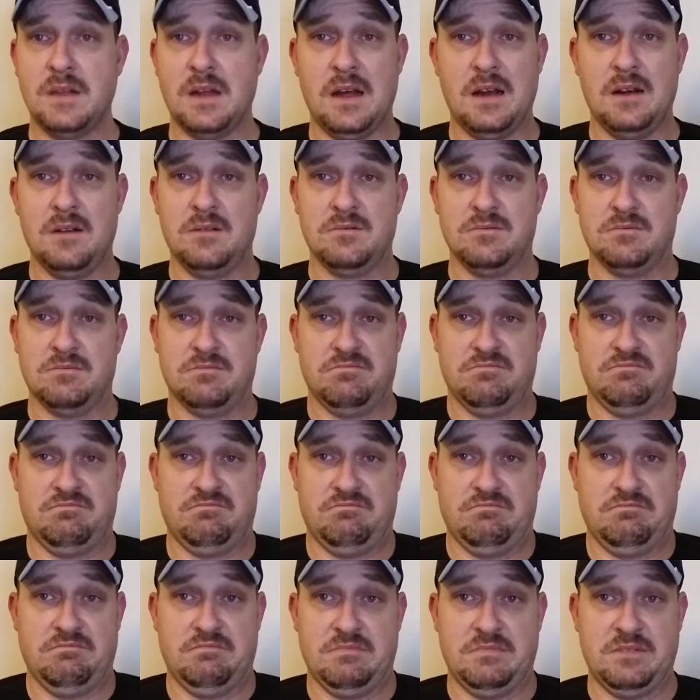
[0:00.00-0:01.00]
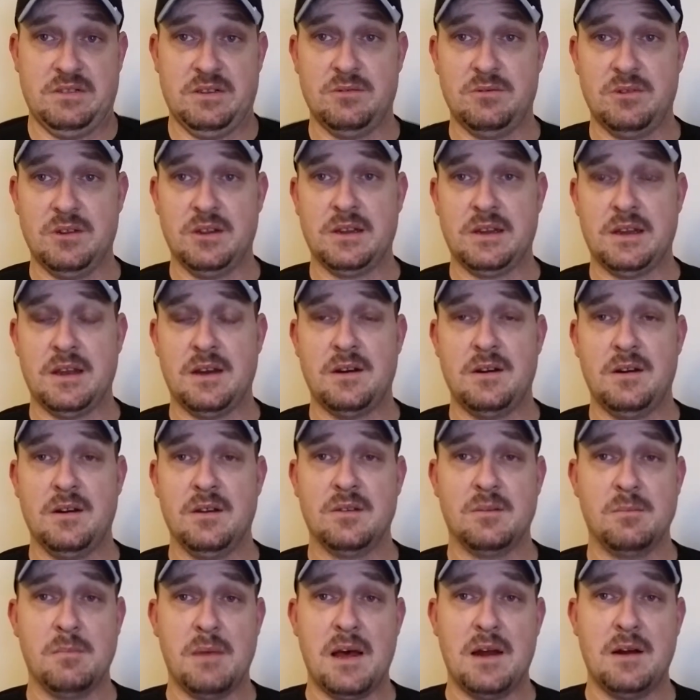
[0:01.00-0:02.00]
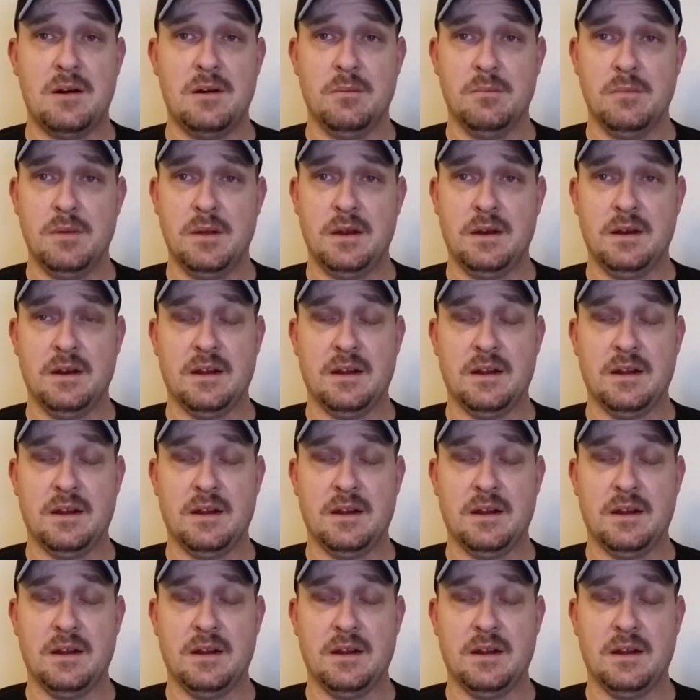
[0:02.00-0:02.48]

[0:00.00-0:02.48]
I don't, don't really care. It doesn't matter to me.